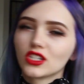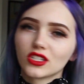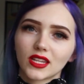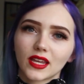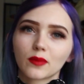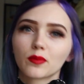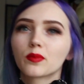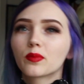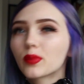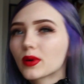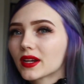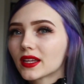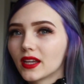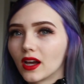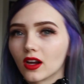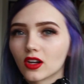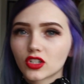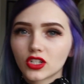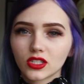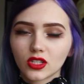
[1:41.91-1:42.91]
She's like pretty
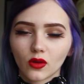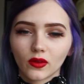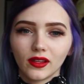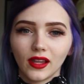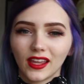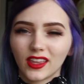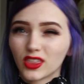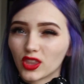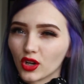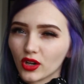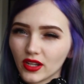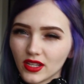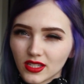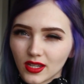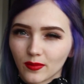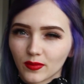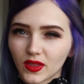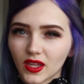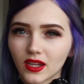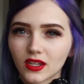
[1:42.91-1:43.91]
young, she's only like 30
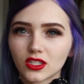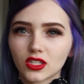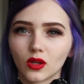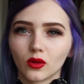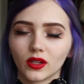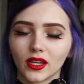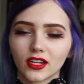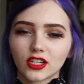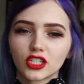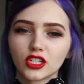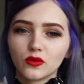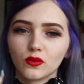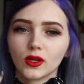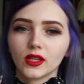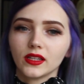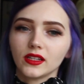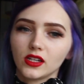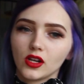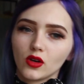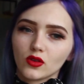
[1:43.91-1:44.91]
something, so like she
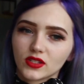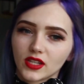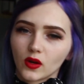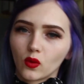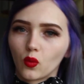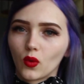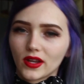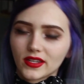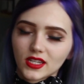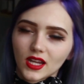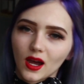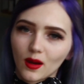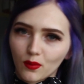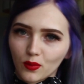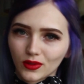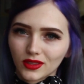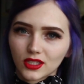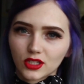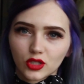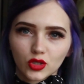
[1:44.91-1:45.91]
really knows like what's
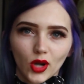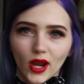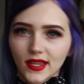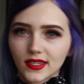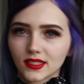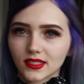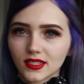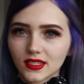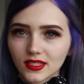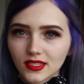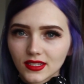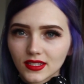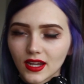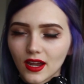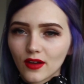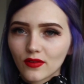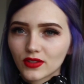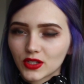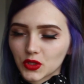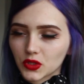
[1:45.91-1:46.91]
up with the trends and
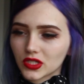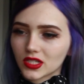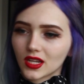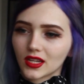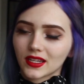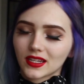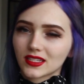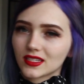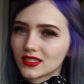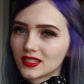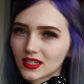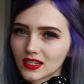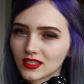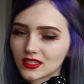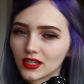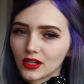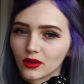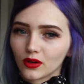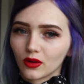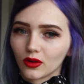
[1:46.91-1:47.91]
stuff, so she's not like a
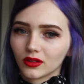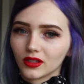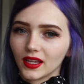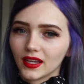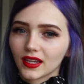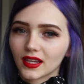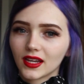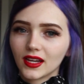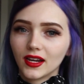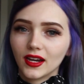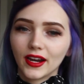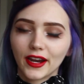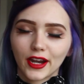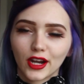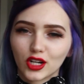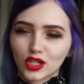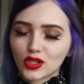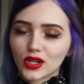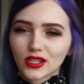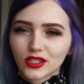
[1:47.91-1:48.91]
60-year-old like
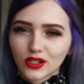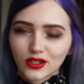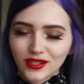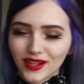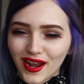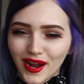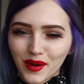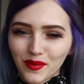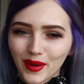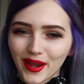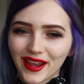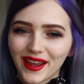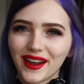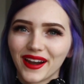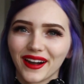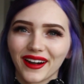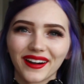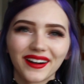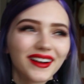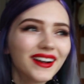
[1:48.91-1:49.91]
hairdresser dyeing my
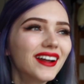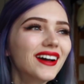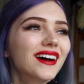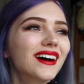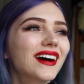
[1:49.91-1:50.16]
hair.